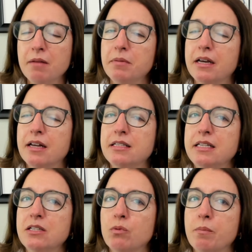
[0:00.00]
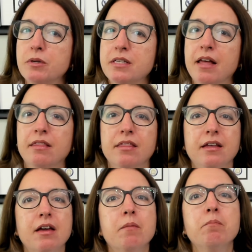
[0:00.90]
because these represent
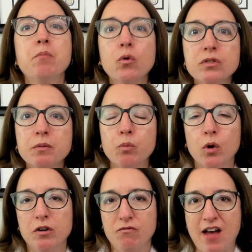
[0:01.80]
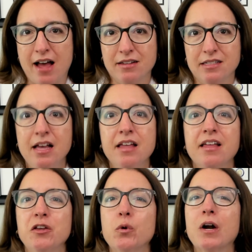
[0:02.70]
the most important facts
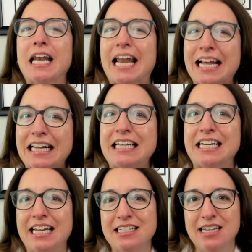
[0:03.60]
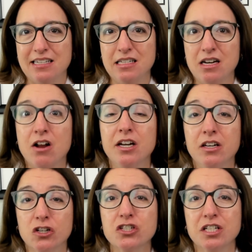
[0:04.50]
that you are likely to get tested on
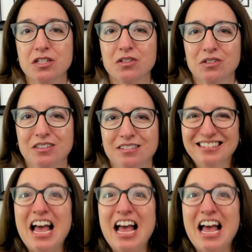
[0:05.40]
in nursing school.